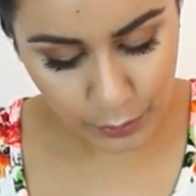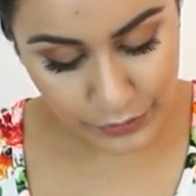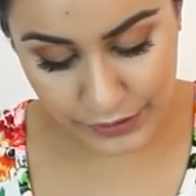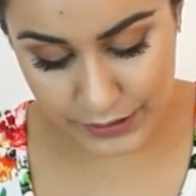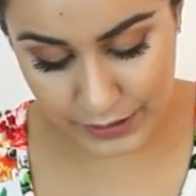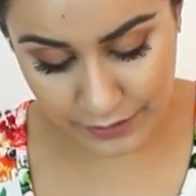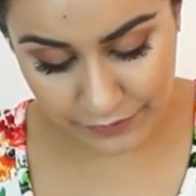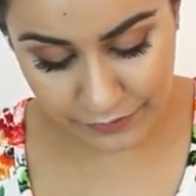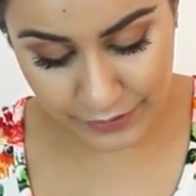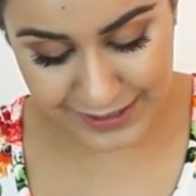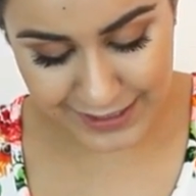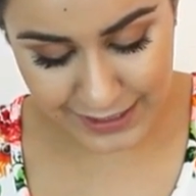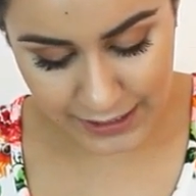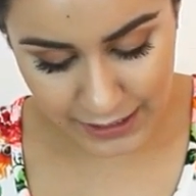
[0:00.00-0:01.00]
with a
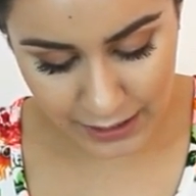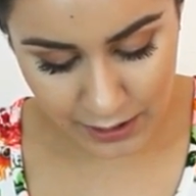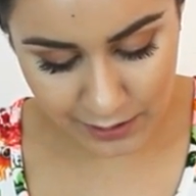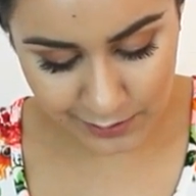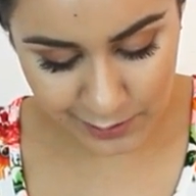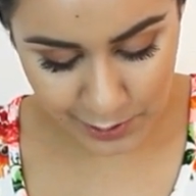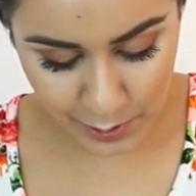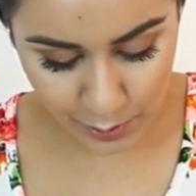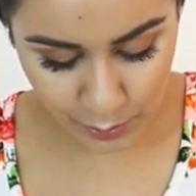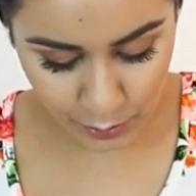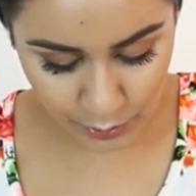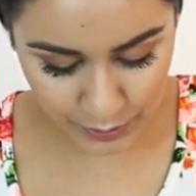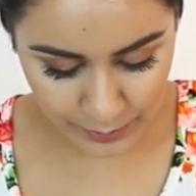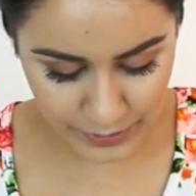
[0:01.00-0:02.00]
different color
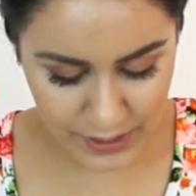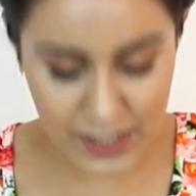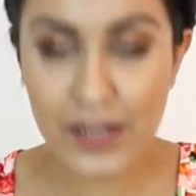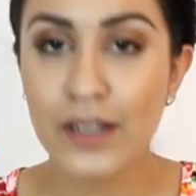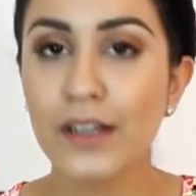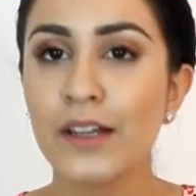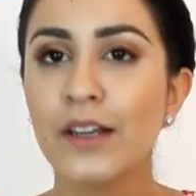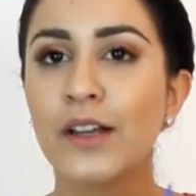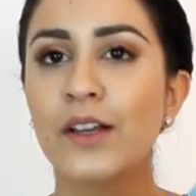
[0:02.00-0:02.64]
ribbon.